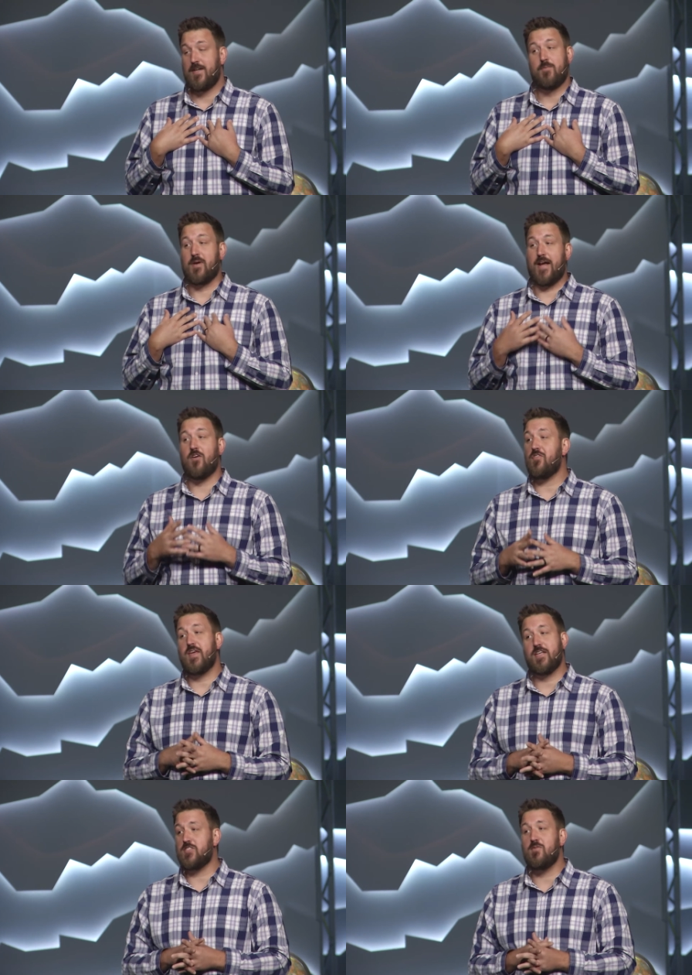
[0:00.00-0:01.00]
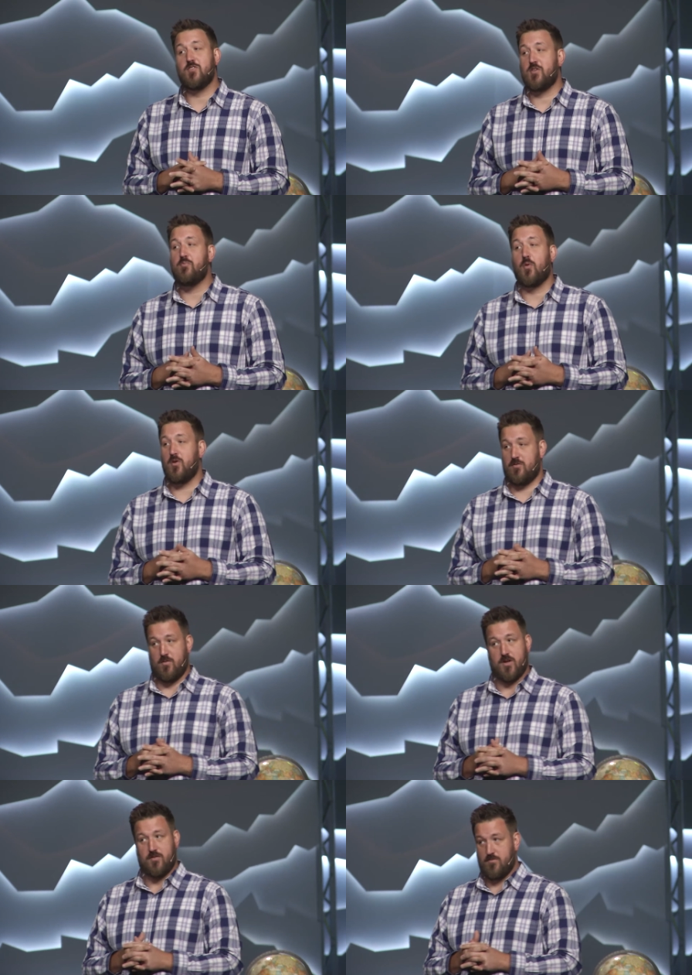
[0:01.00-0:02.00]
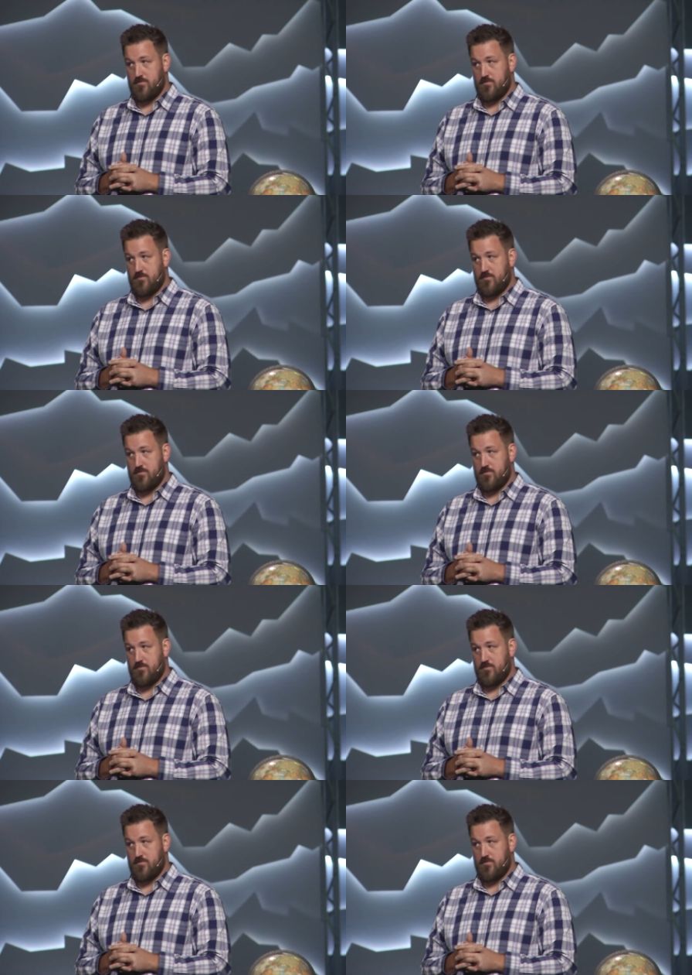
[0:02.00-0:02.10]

But I don't think it's the most important one.